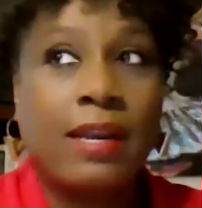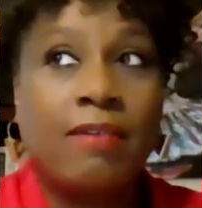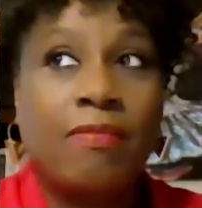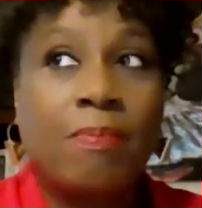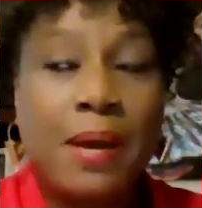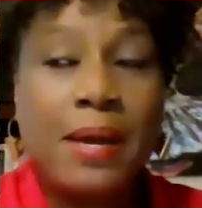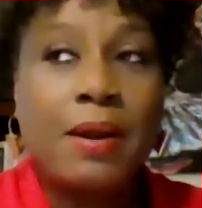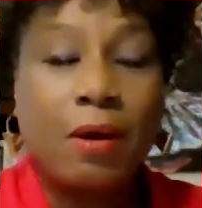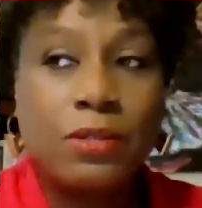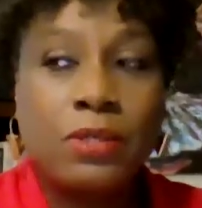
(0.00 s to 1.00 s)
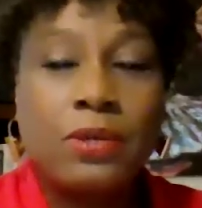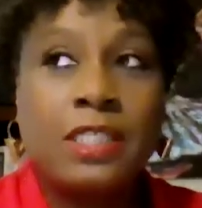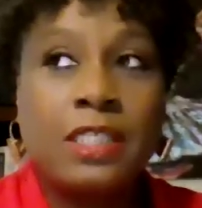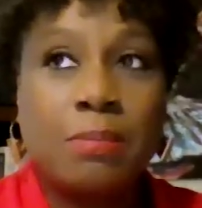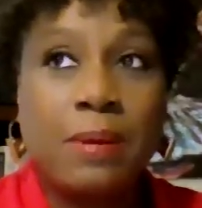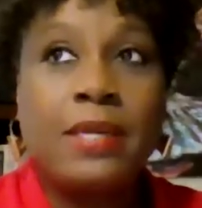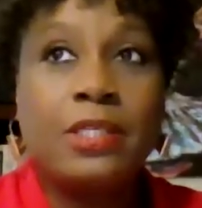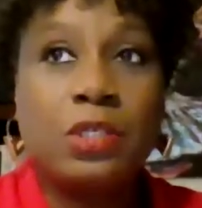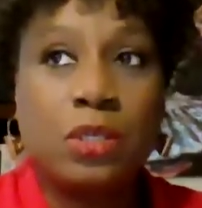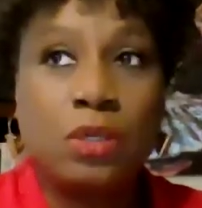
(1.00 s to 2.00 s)
creative, but also it
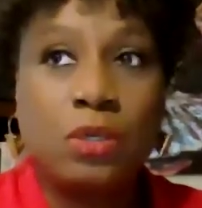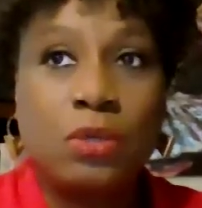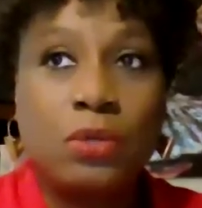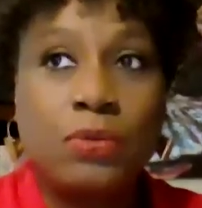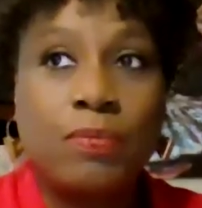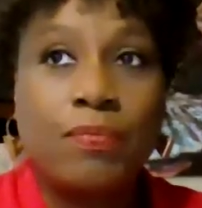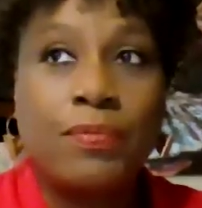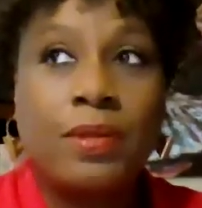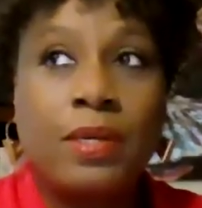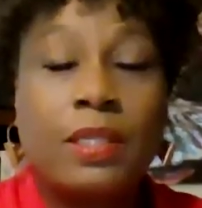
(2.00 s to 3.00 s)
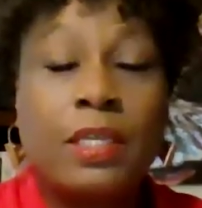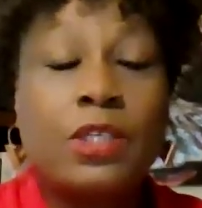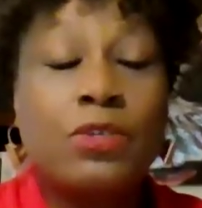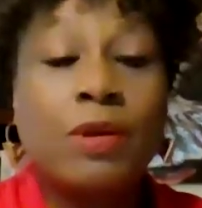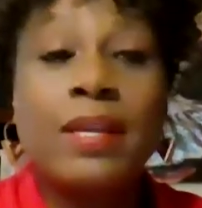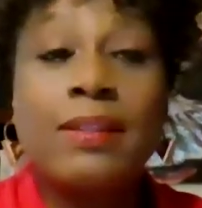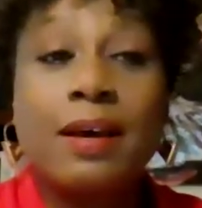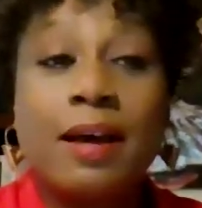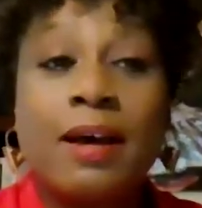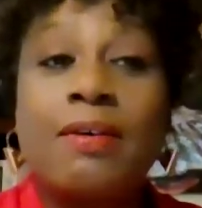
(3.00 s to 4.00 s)
speaks to the
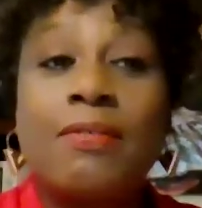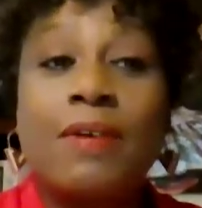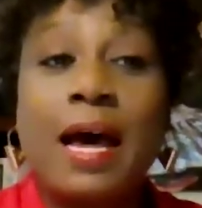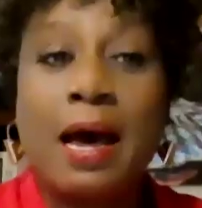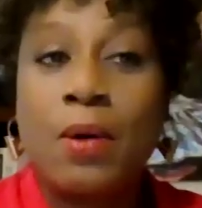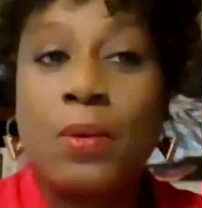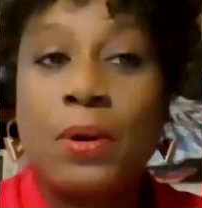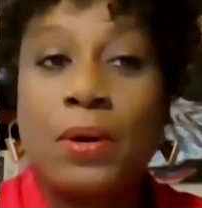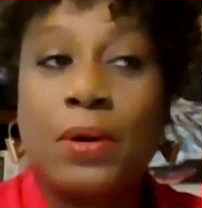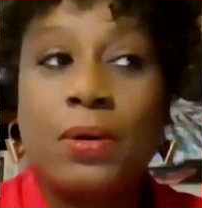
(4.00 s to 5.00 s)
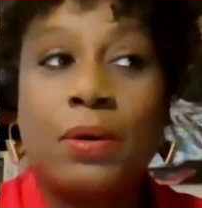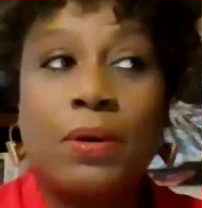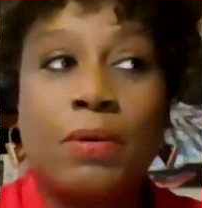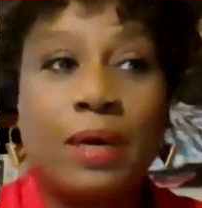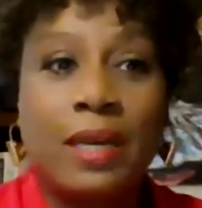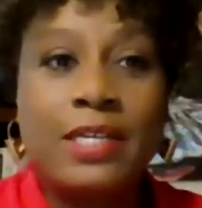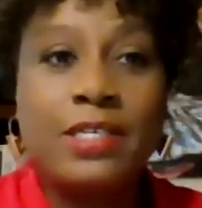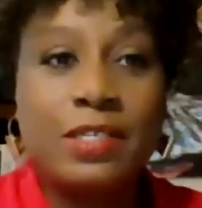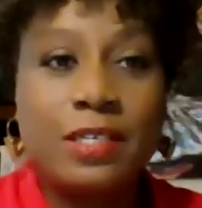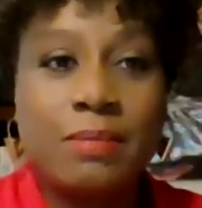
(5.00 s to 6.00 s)
strength of our
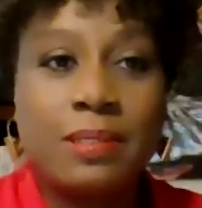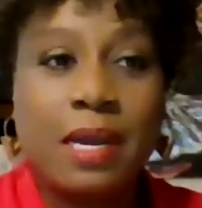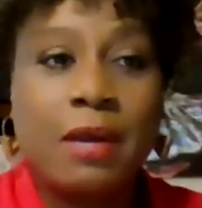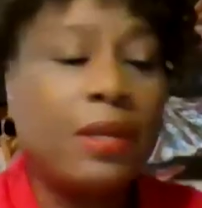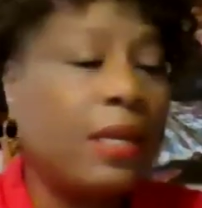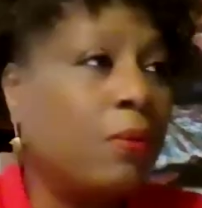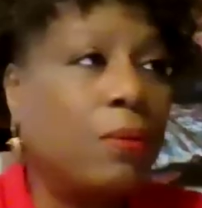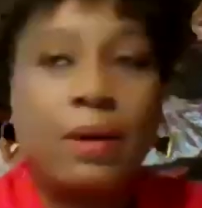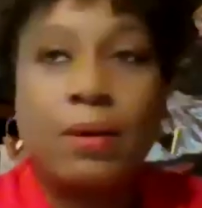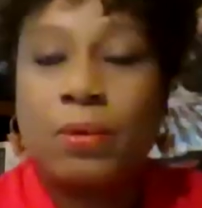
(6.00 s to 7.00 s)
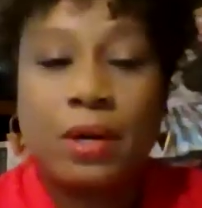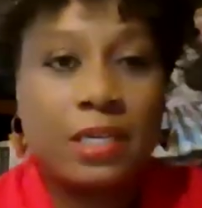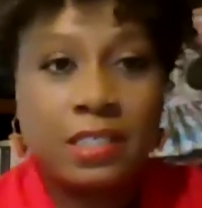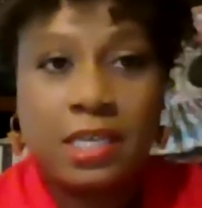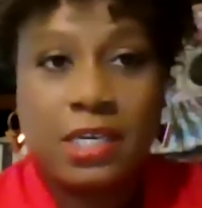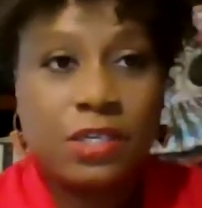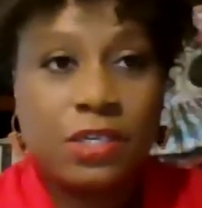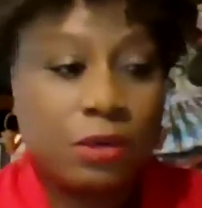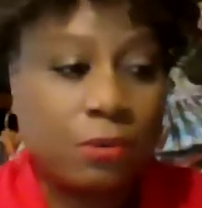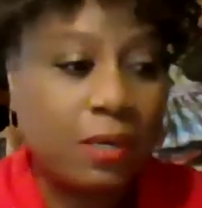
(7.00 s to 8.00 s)
relationships. I don't care what
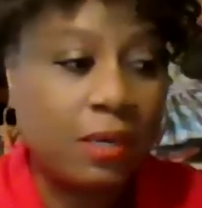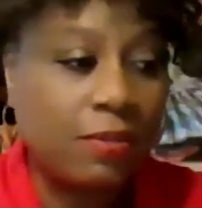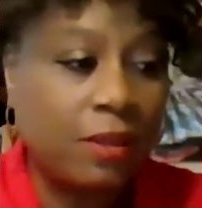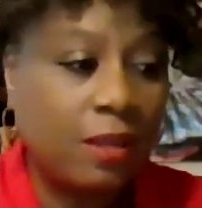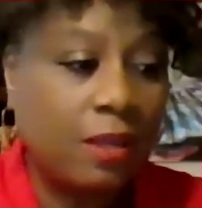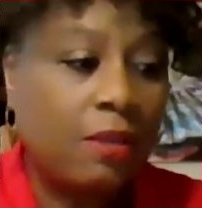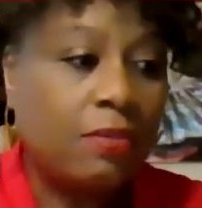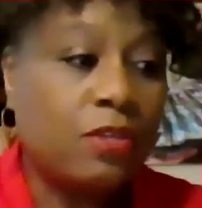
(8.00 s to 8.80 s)
organization you're with,